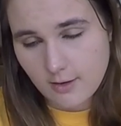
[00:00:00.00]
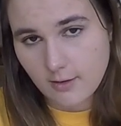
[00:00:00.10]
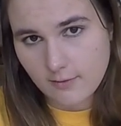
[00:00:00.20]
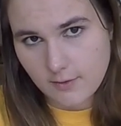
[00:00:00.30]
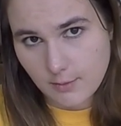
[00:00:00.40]

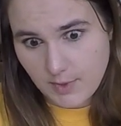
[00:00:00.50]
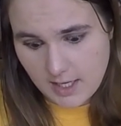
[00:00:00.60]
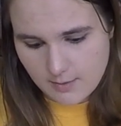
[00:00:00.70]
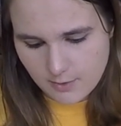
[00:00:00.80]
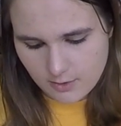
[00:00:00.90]
of the
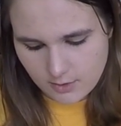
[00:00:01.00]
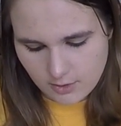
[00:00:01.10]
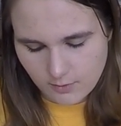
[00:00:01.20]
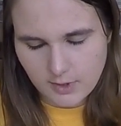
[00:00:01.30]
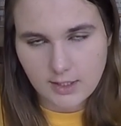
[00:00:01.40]
paper
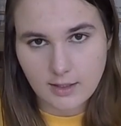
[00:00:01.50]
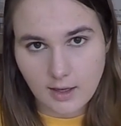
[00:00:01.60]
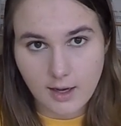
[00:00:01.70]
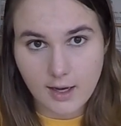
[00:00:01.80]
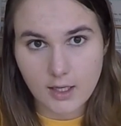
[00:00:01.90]
to really
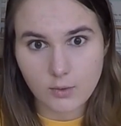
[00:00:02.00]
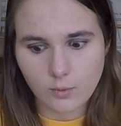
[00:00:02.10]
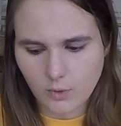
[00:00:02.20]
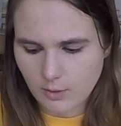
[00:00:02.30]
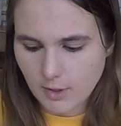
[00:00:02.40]
guide
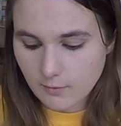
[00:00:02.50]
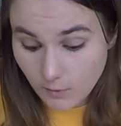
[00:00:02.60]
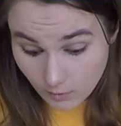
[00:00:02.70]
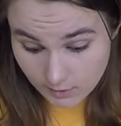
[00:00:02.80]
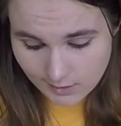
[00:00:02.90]
where my
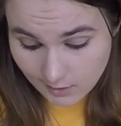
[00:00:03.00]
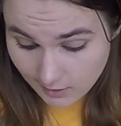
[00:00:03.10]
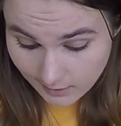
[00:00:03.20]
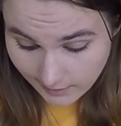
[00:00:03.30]
fold is gonna